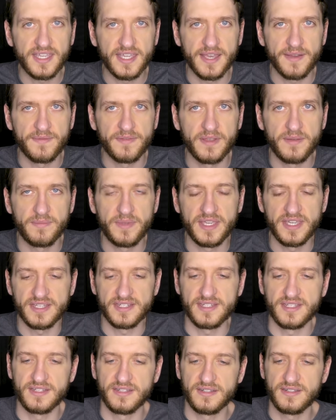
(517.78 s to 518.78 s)
kickflip
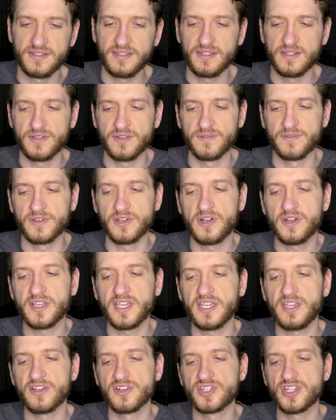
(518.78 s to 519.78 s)
because it you know you're
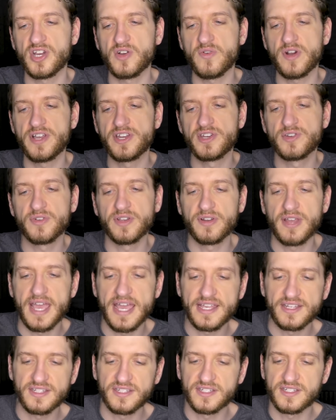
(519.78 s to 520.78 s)
hooking your toe under it
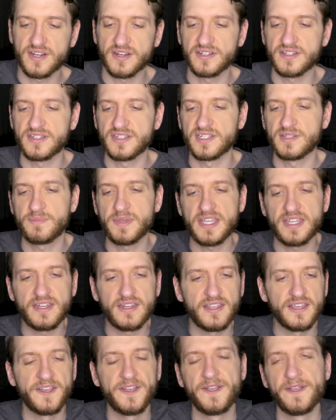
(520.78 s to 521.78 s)
as it starts to
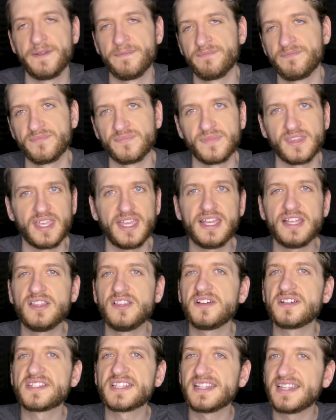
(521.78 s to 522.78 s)
spin. It
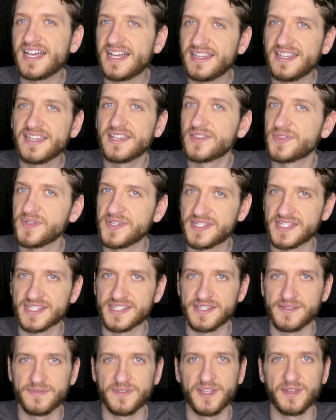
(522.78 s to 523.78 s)
looks a lot like a
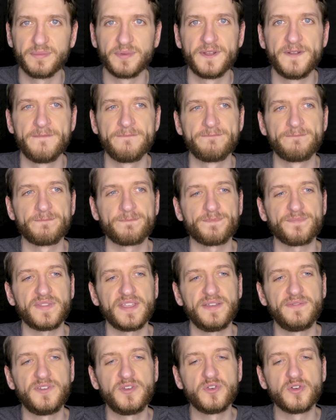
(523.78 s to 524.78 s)
360 flip.
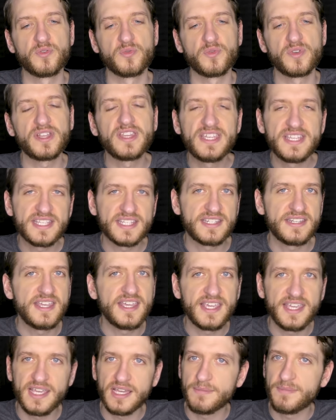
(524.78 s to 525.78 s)
If you were really
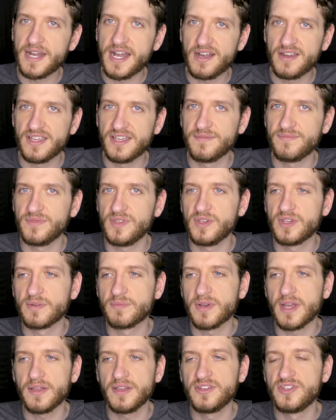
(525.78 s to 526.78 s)
sneaky about it, you
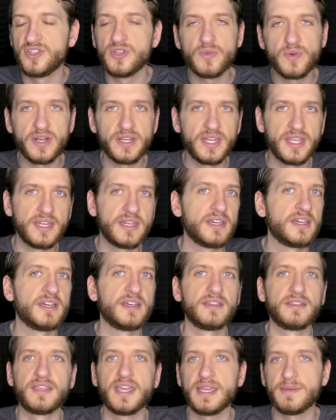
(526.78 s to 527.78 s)
could probably do one in
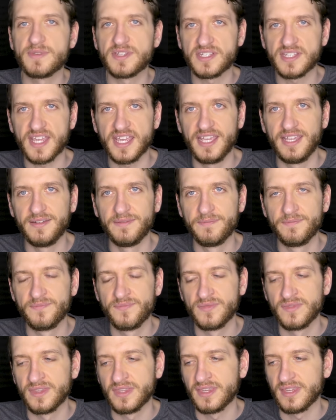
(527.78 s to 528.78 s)
a game of skate
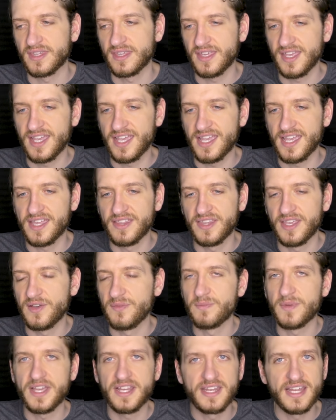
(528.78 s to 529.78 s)
and they
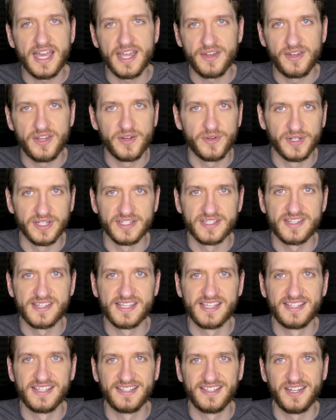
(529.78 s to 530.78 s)
might not
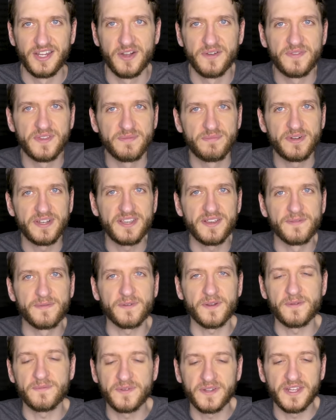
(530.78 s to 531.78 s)
notice. You know, if you put your
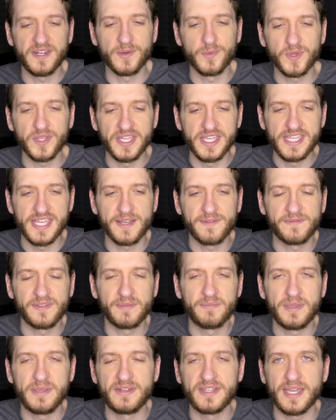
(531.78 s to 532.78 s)
front foot in a really kick
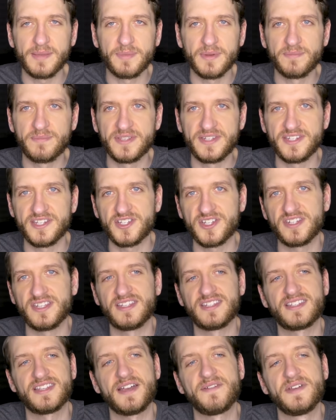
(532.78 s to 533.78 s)
flippy type of position
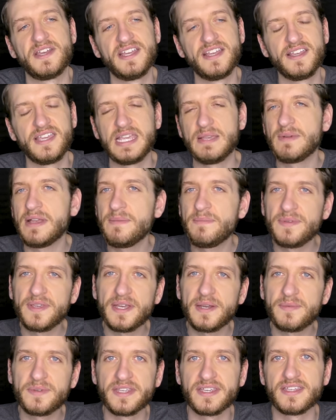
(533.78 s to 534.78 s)
and stuff, you might be
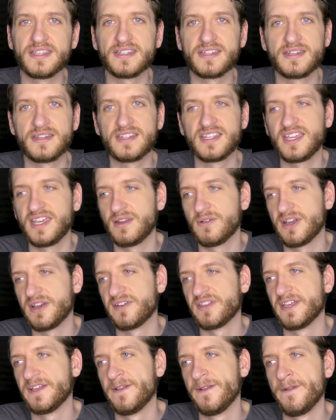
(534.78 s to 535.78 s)
able to, to get away
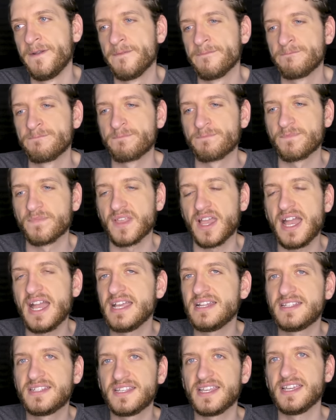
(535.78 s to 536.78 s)
with it.
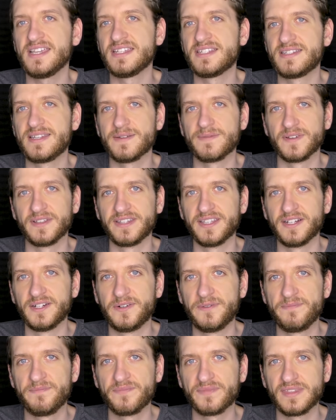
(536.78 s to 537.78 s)
I'd say it's different
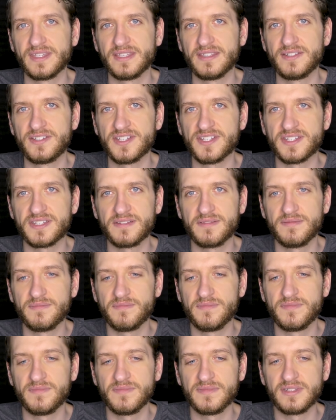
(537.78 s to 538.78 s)
though. Just
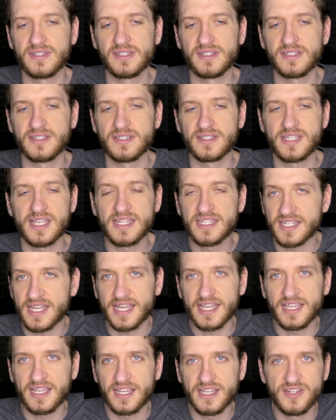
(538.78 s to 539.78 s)
since
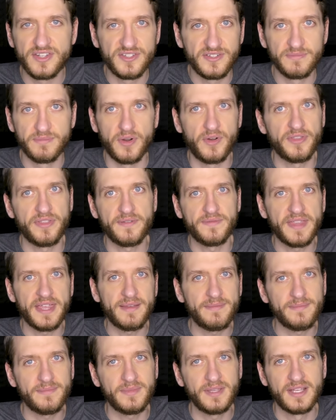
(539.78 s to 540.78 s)
I can do both of
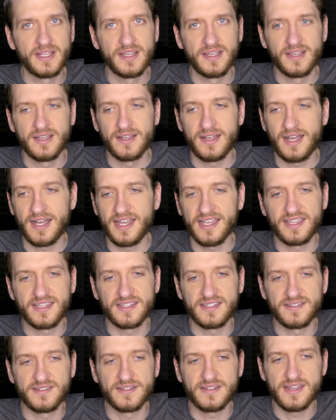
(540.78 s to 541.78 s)
them, I
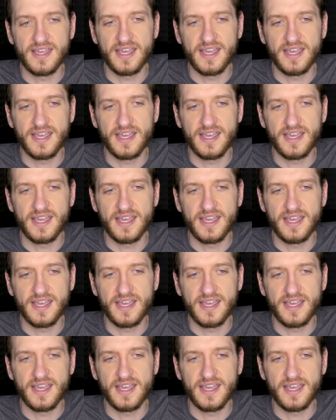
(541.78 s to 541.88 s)
can